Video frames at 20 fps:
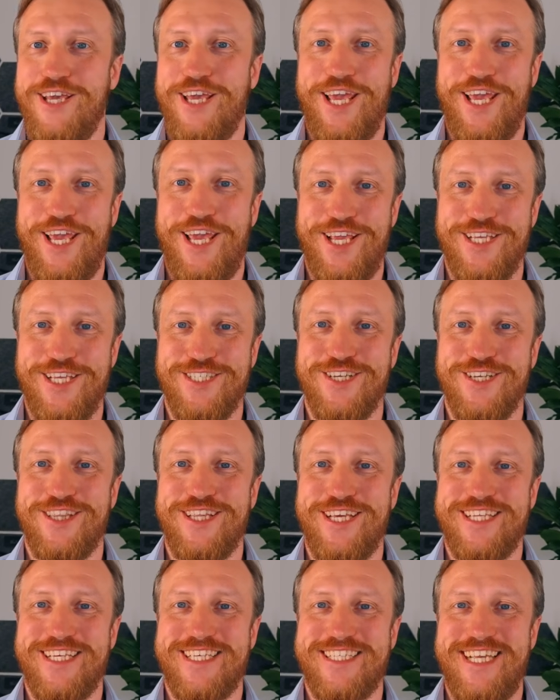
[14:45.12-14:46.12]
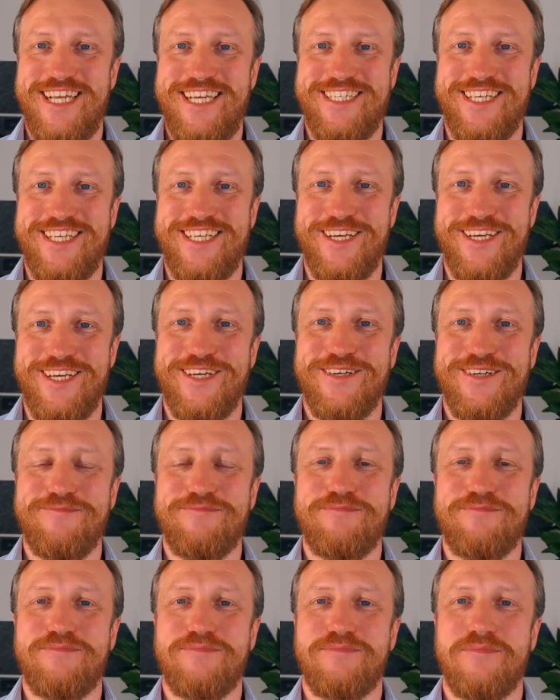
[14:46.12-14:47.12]
Isn't that exciting?
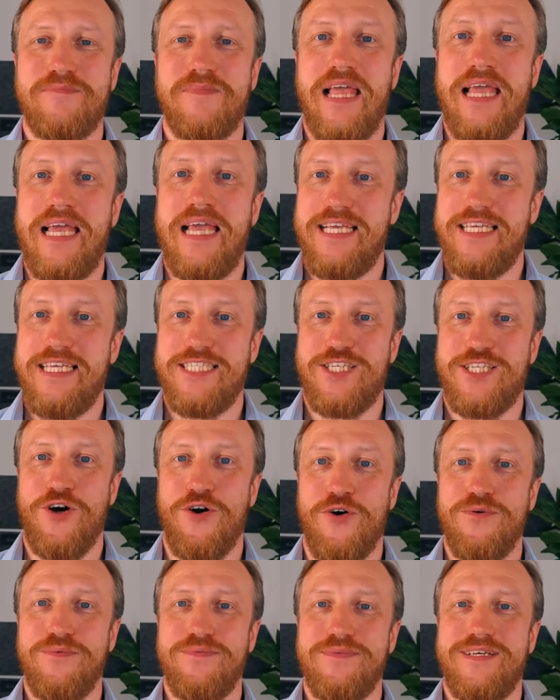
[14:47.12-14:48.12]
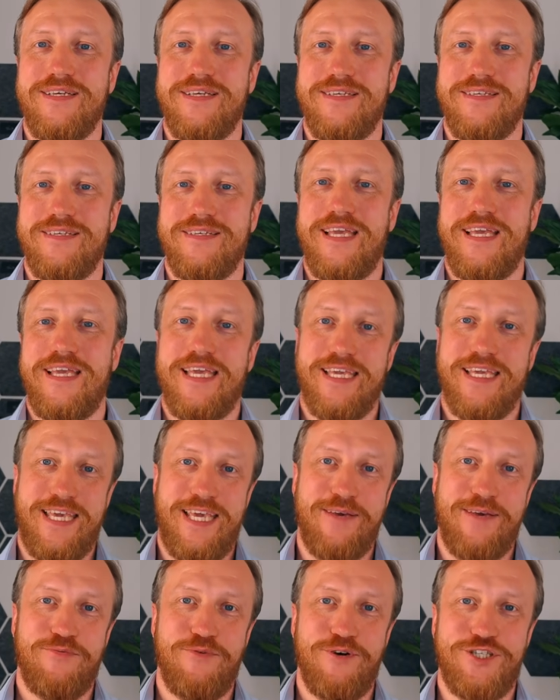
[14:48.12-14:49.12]
So
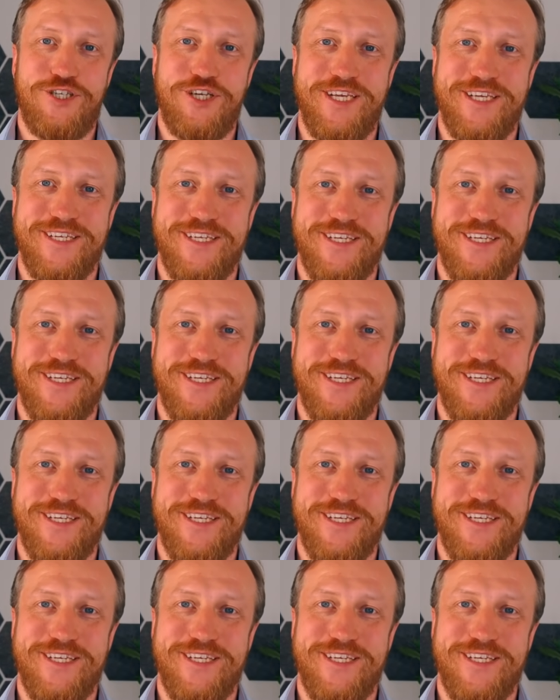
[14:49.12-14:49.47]
keep watching.